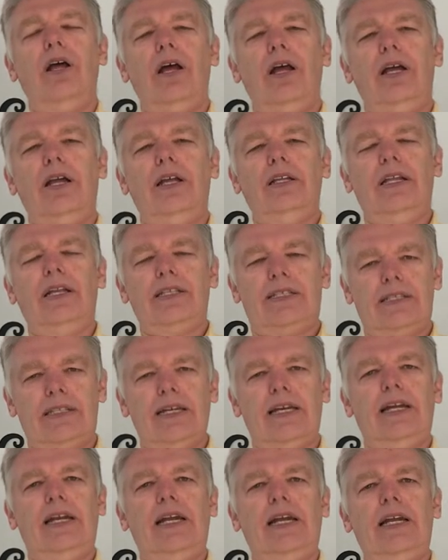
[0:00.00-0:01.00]
in the
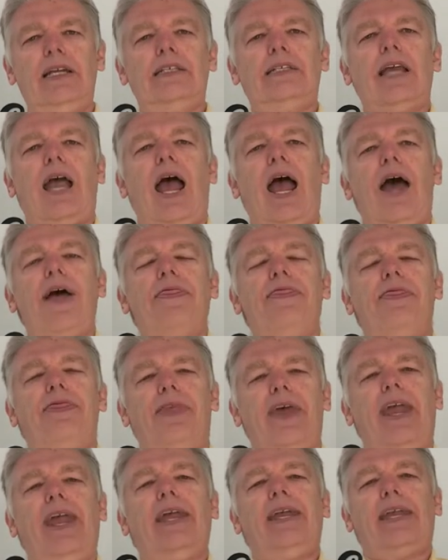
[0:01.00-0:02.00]
cities, and
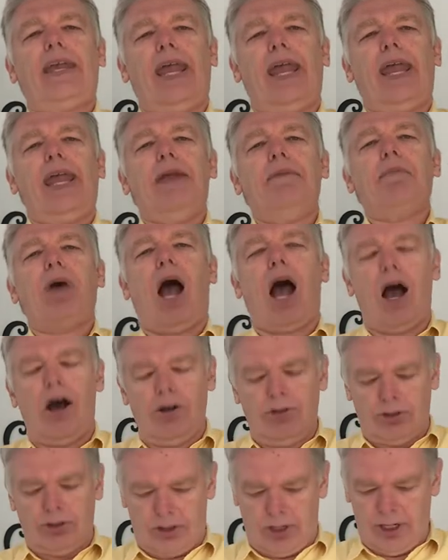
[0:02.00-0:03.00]
they came
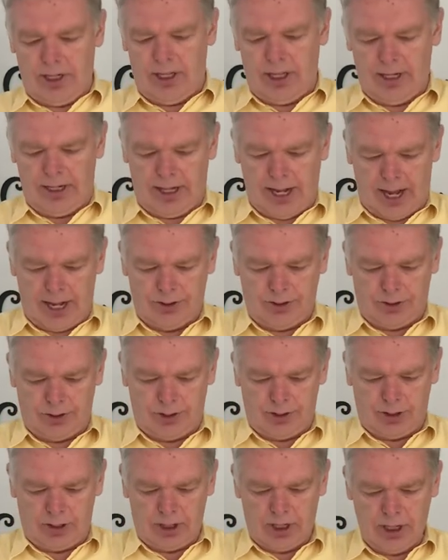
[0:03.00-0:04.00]
out to the
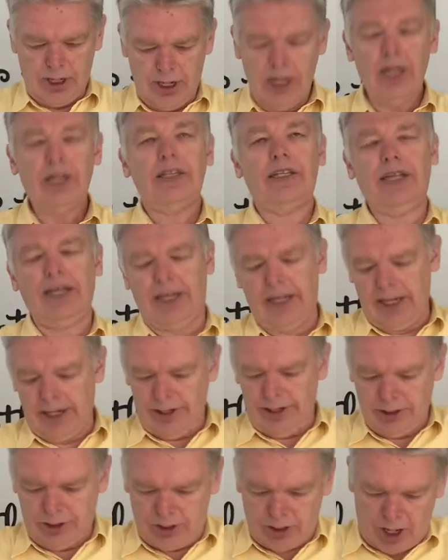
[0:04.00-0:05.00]
desert to
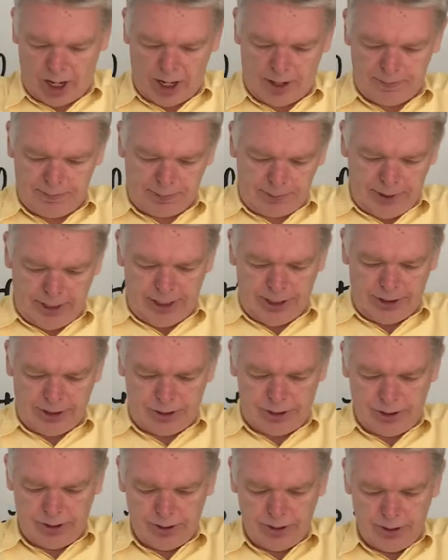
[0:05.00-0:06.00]
hear John
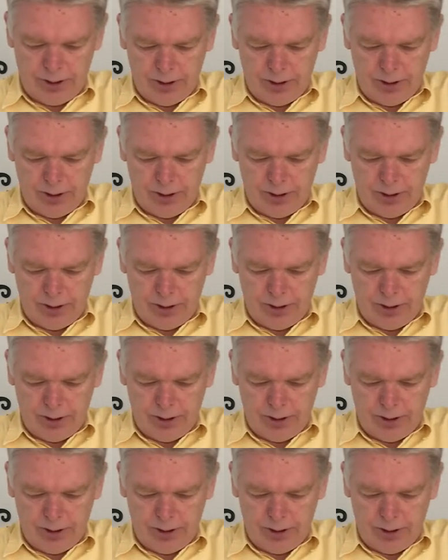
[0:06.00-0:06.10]
preach.